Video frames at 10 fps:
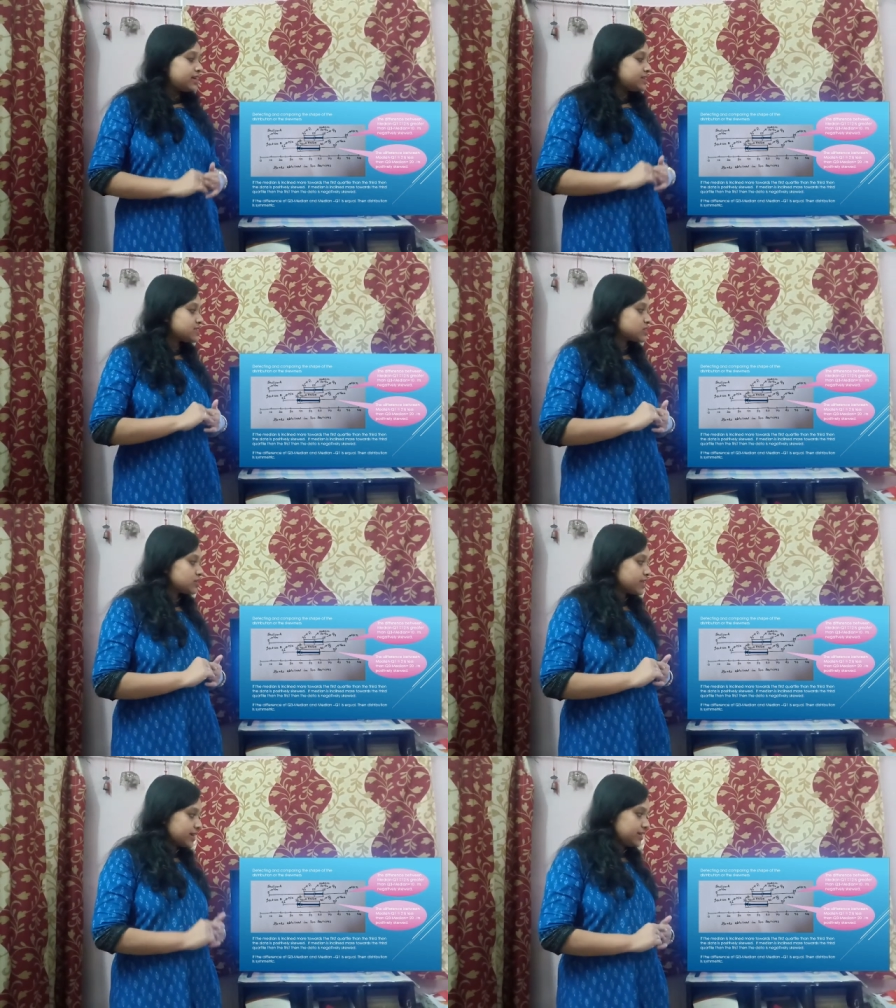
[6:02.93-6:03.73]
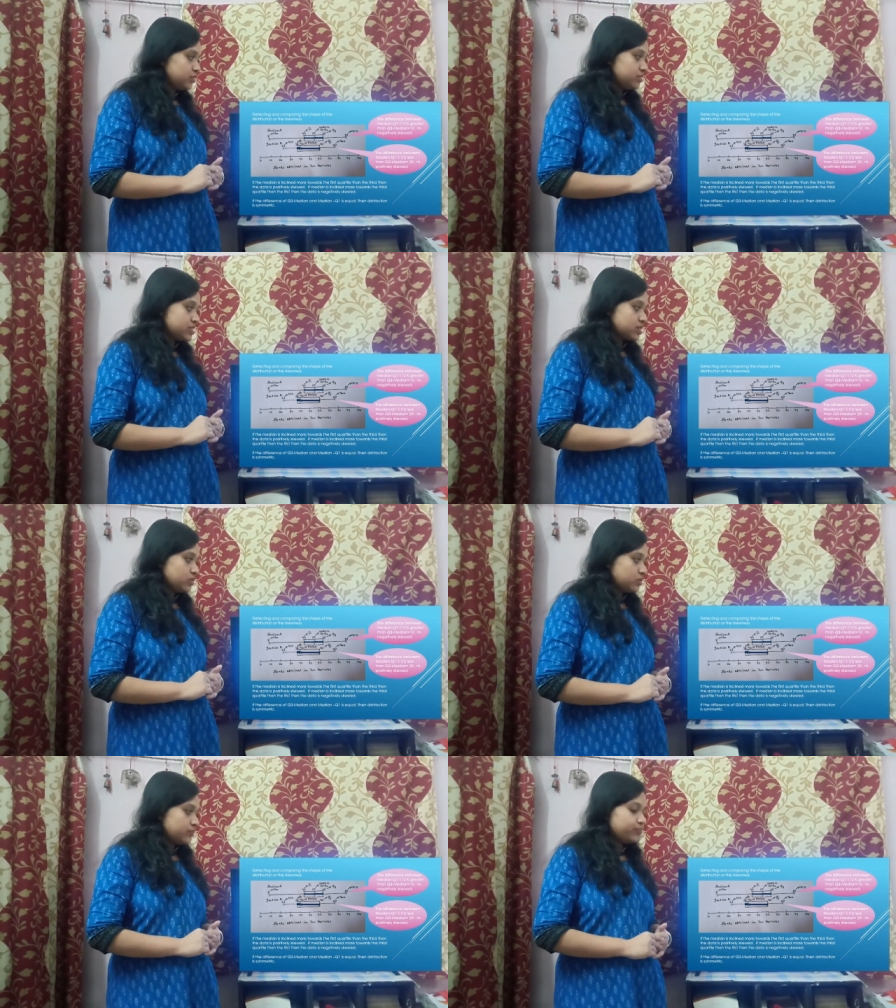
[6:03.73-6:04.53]
it is negatively
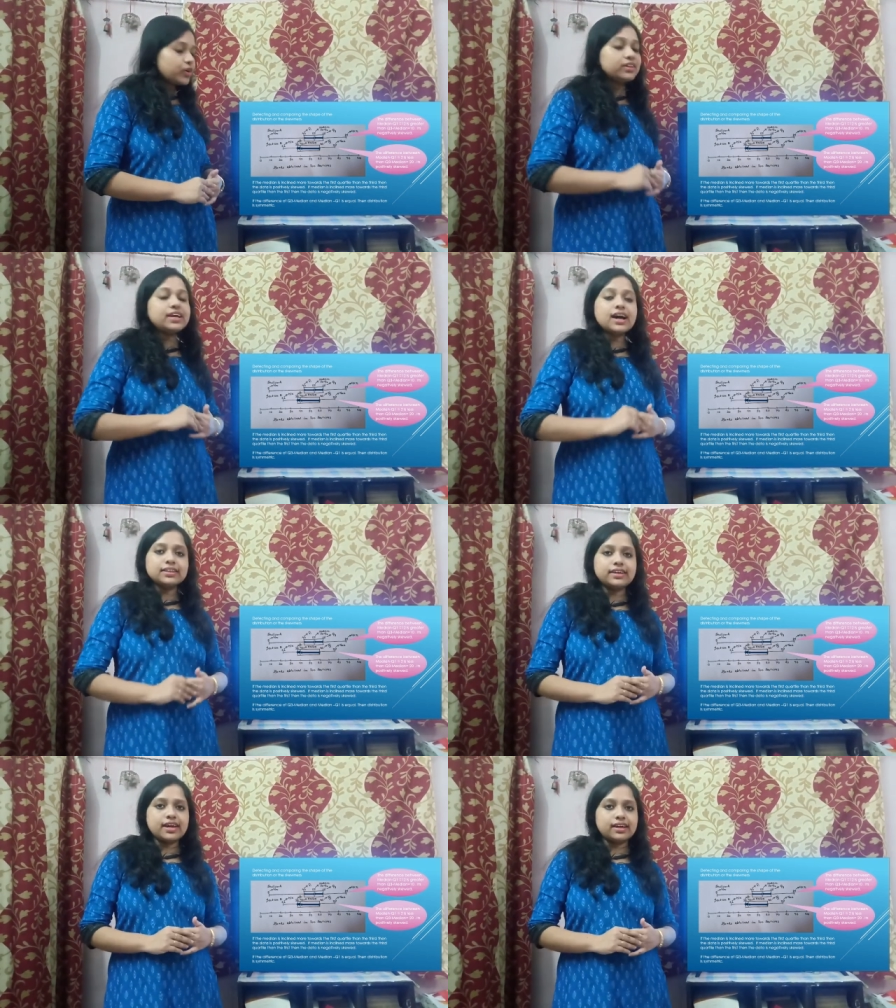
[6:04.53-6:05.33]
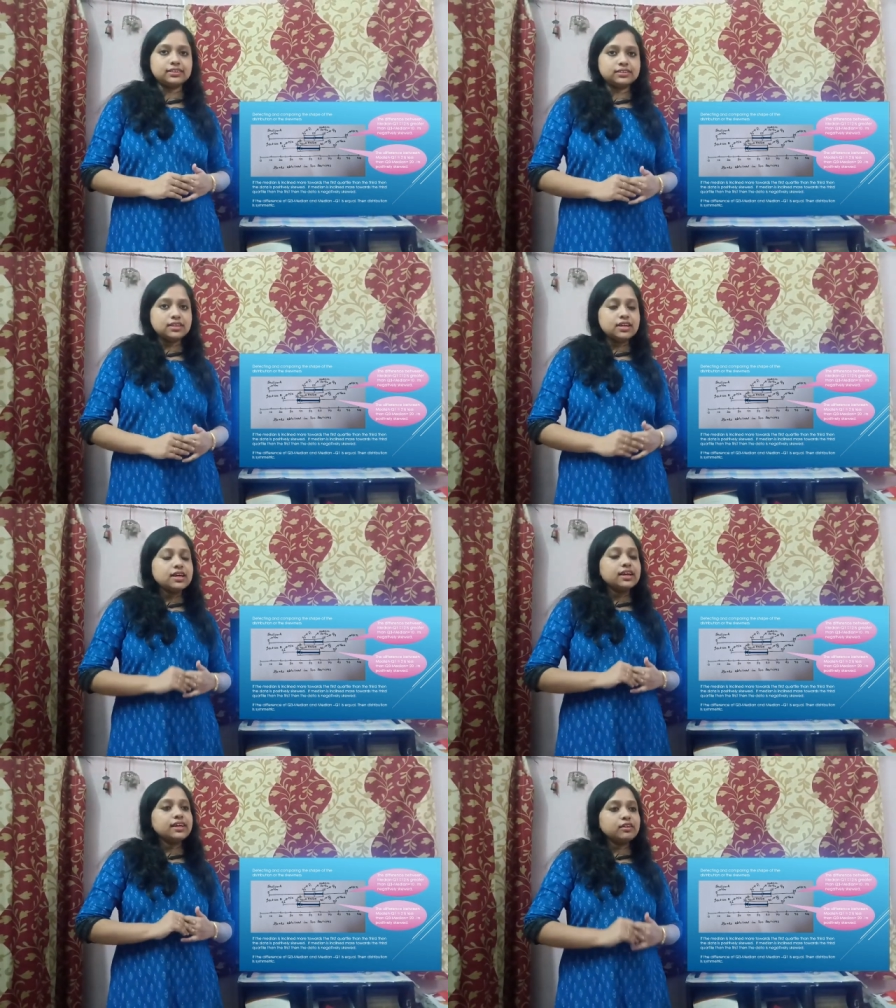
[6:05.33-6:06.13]
skewed. On the other hand,
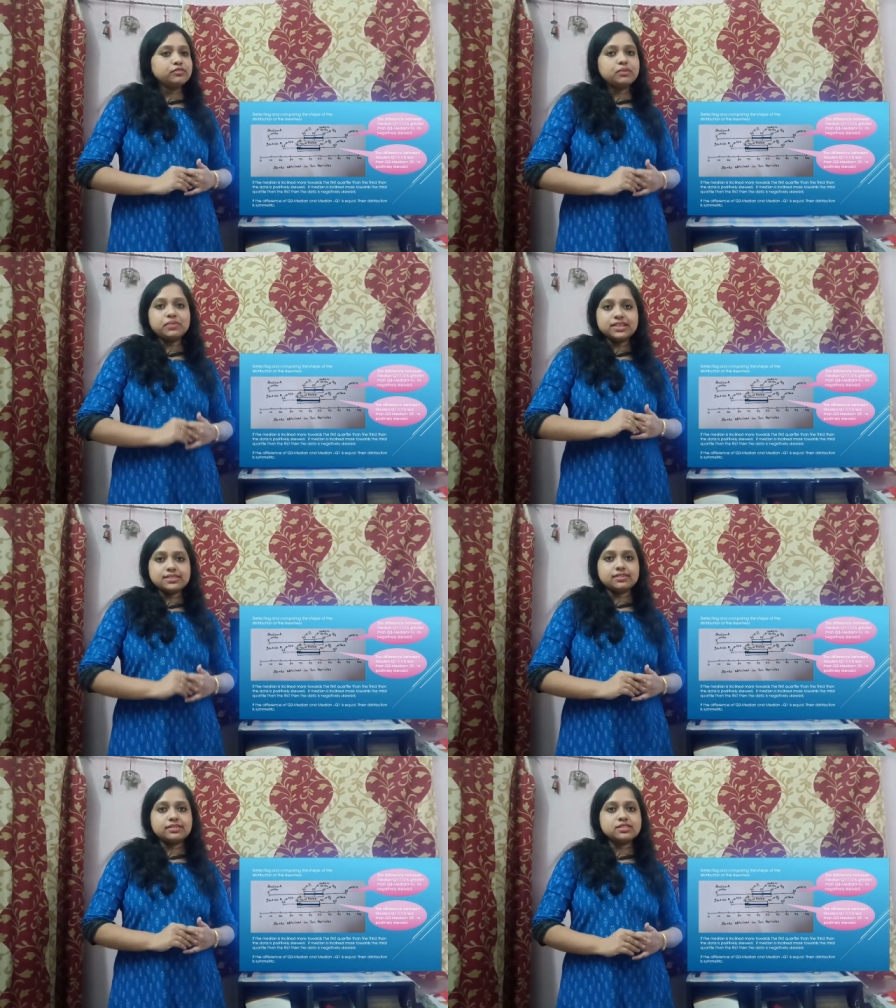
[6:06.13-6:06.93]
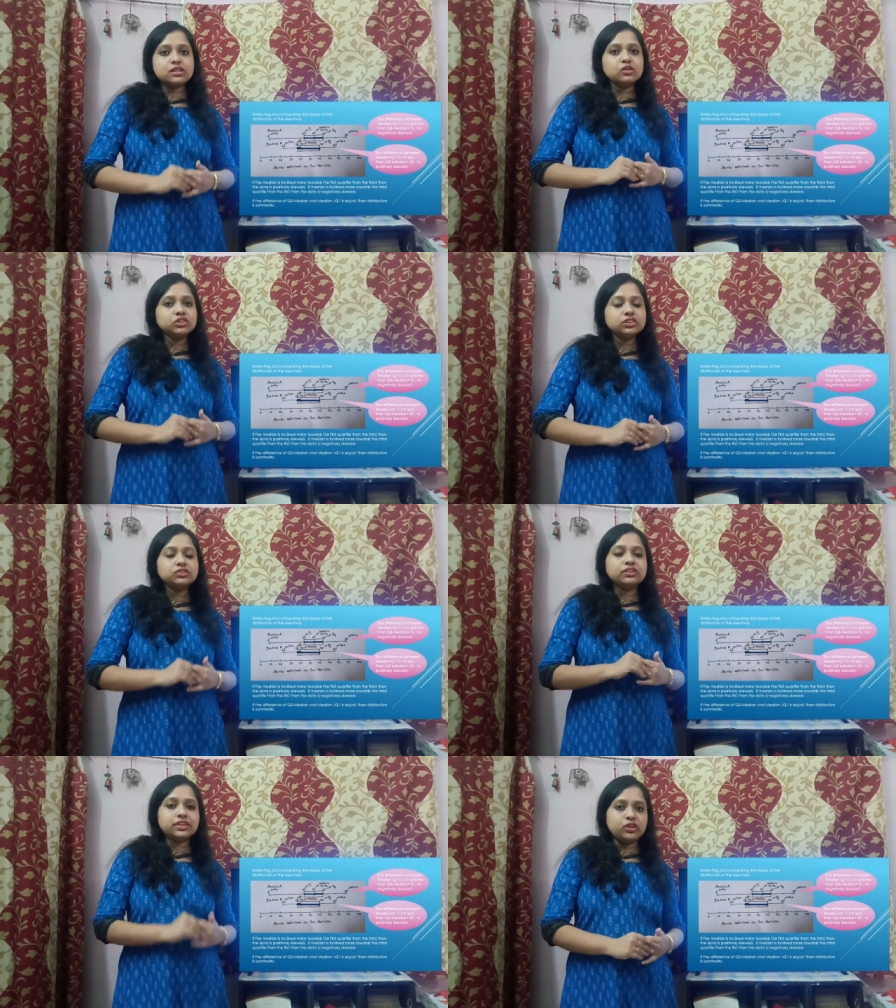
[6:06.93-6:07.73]
if the median is closer
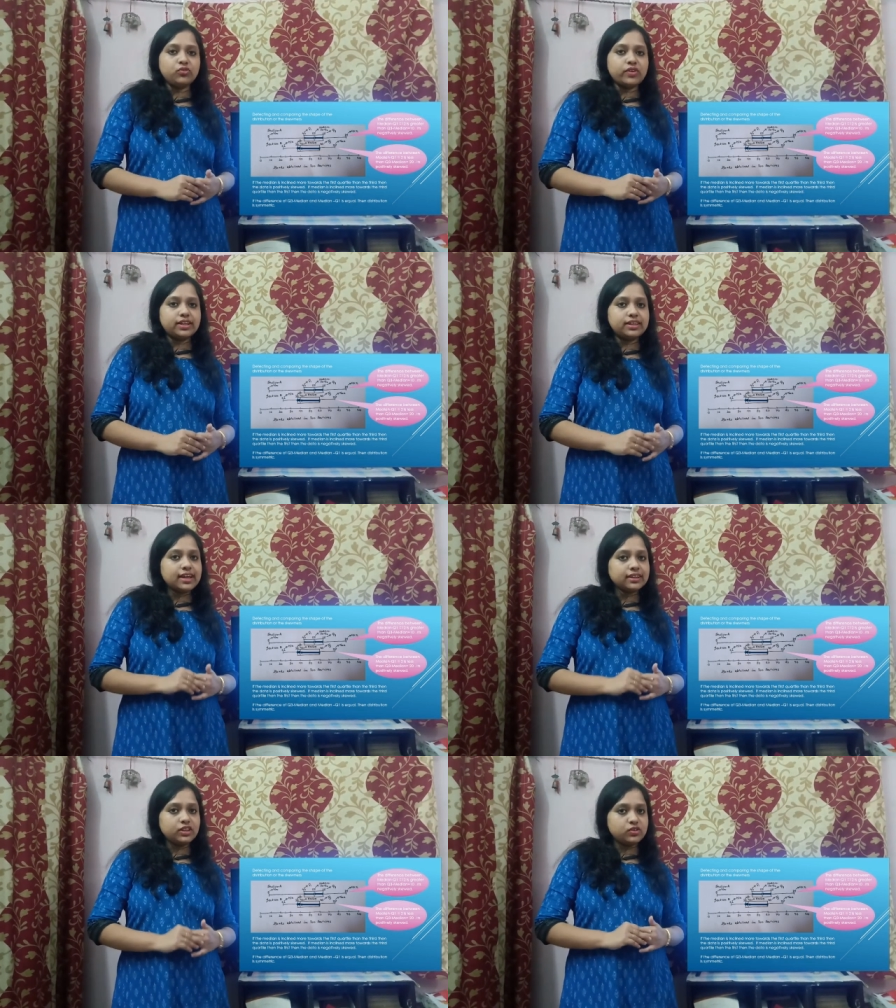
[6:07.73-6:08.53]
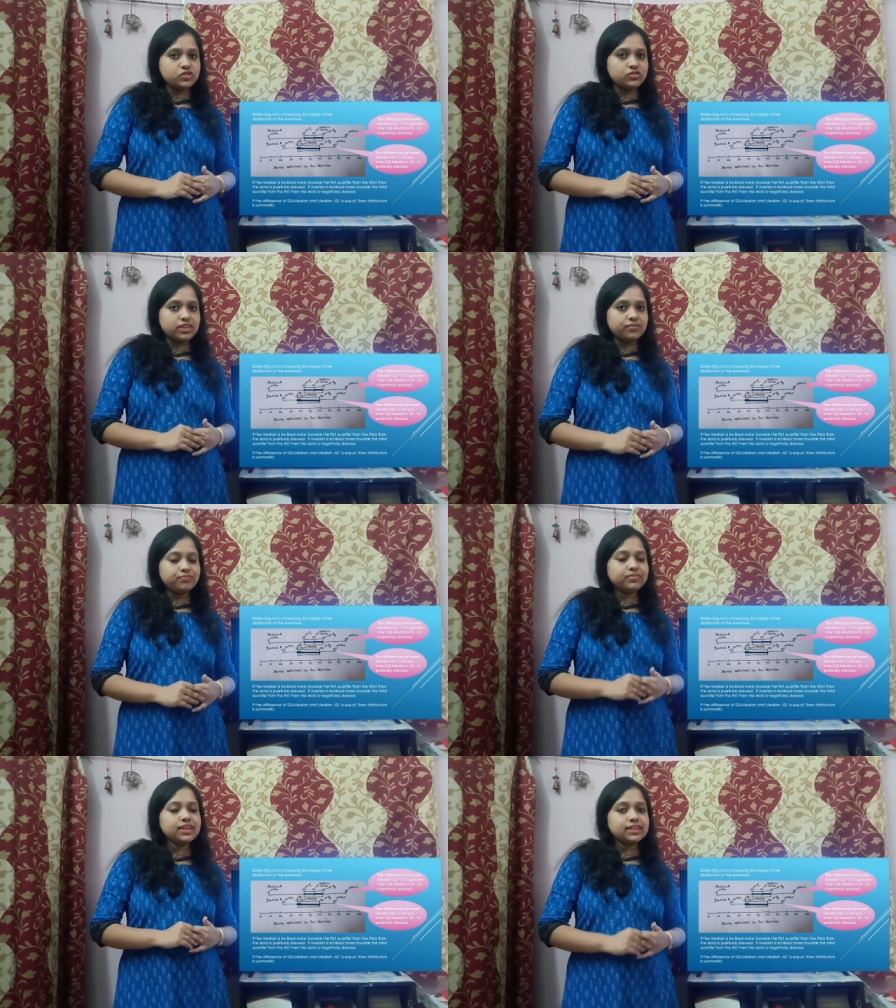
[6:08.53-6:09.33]
to the Q1 than Q3,
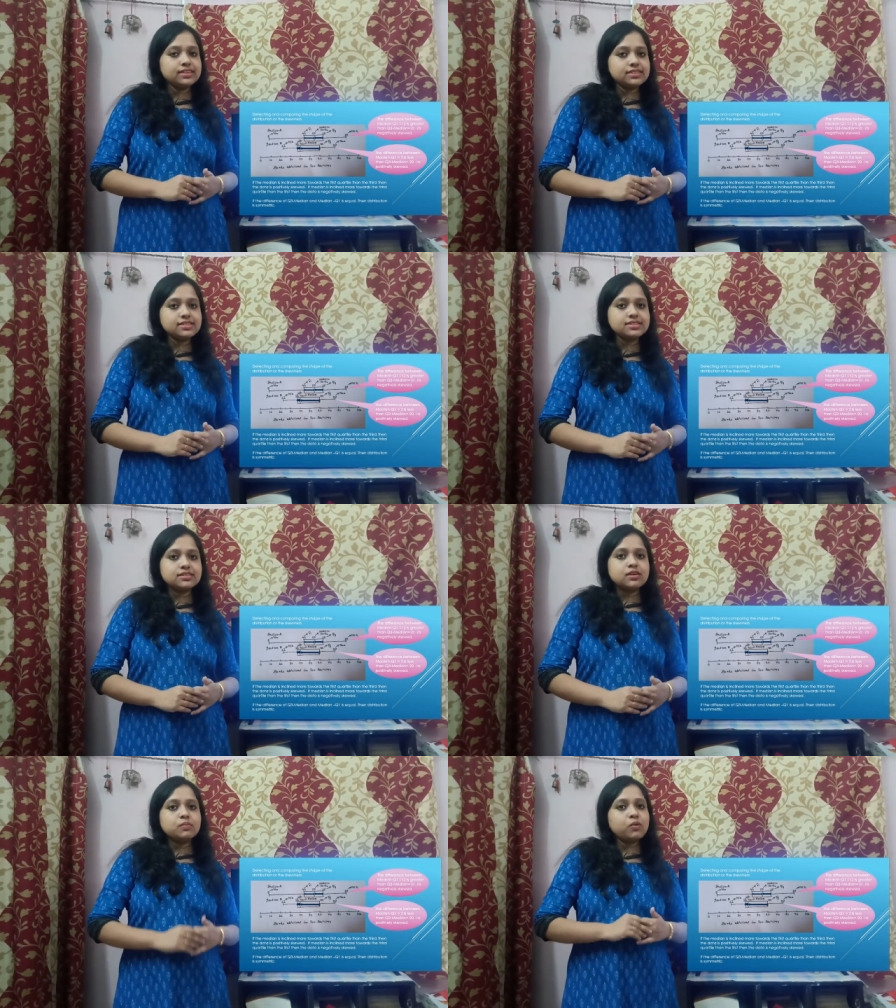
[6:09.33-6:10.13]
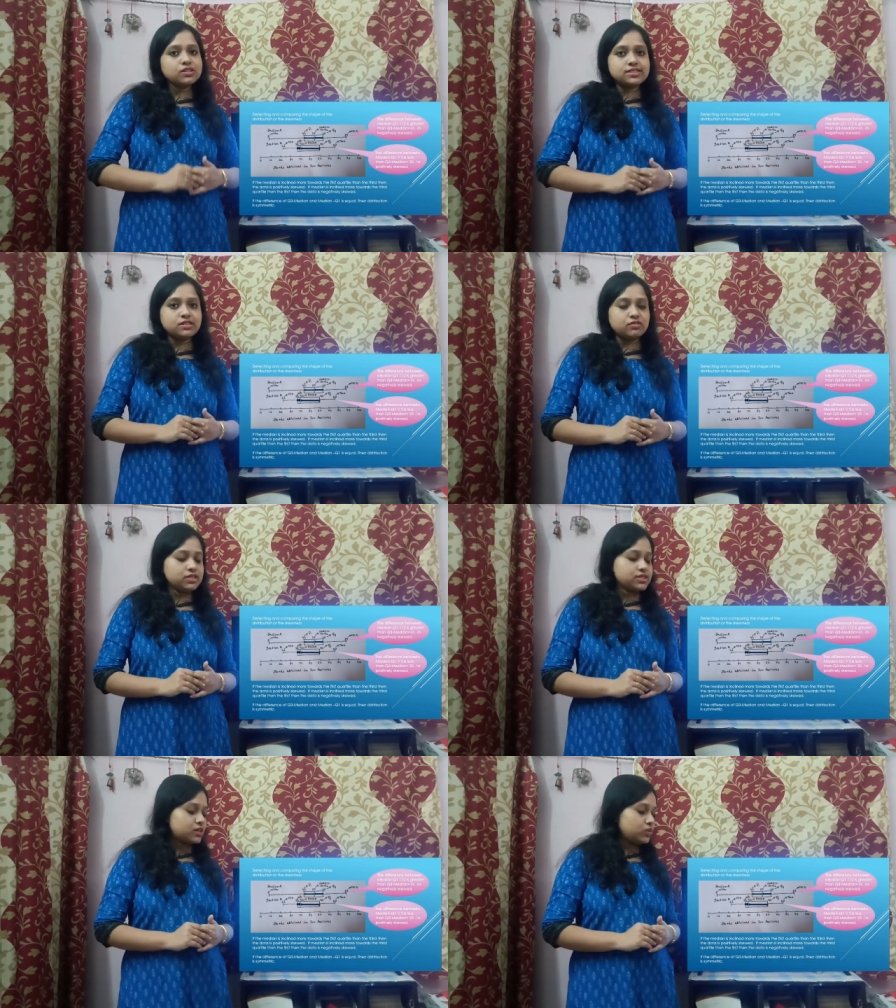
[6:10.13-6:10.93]
then it is
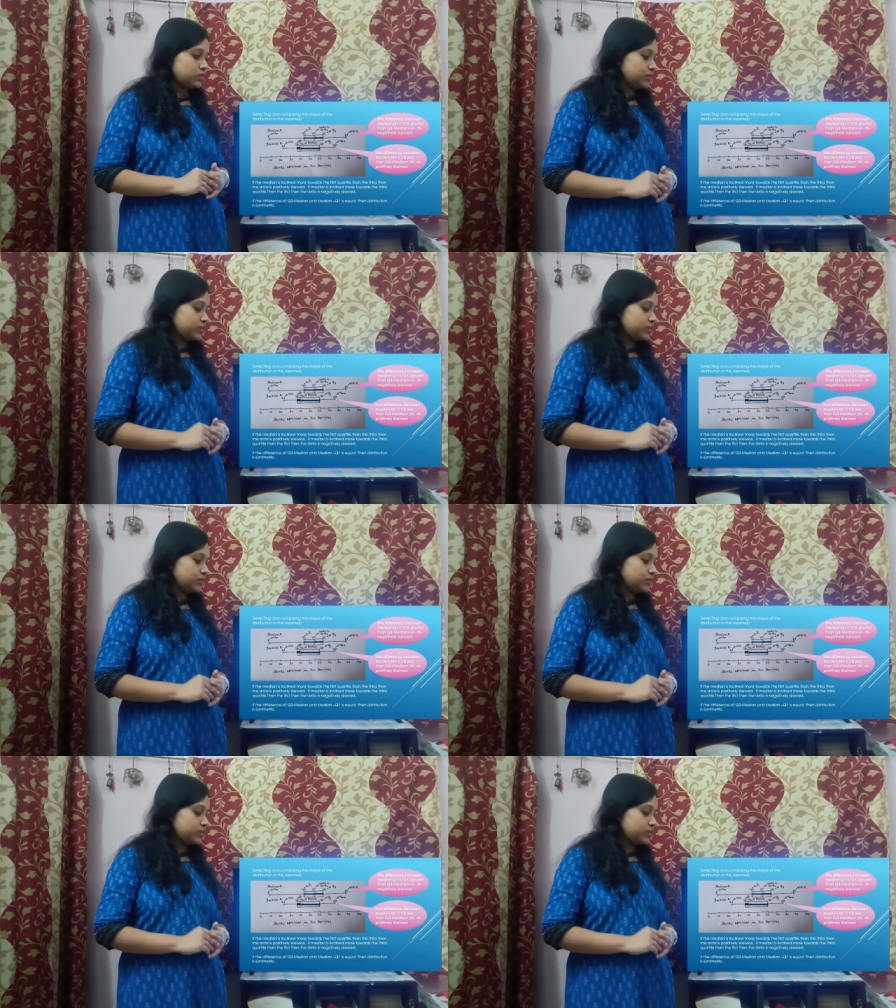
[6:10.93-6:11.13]
positively skewed.